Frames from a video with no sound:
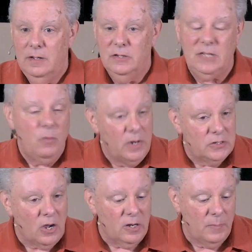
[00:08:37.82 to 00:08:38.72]
You say, what are
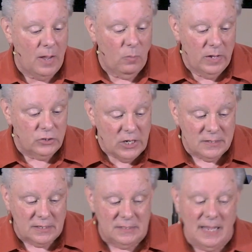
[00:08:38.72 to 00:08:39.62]
you talking about? Well,
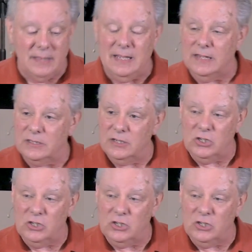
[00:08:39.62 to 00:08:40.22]
Jesus said this